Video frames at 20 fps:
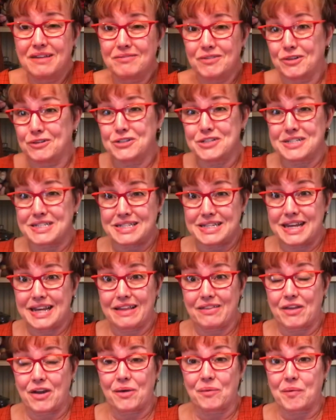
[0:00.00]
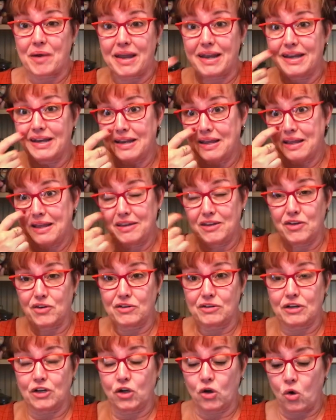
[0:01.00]
They're just sitting there, right?
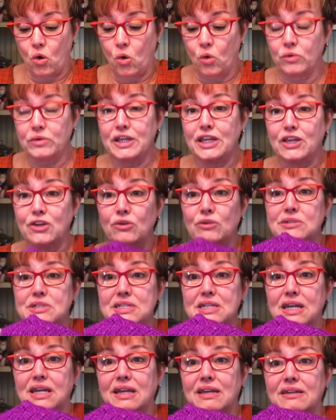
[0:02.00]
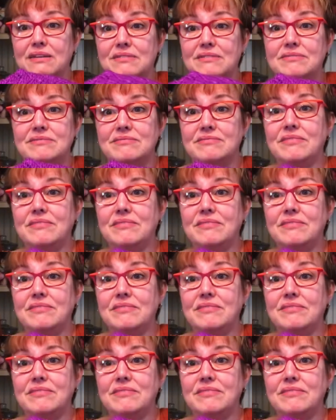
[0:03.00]
You're only using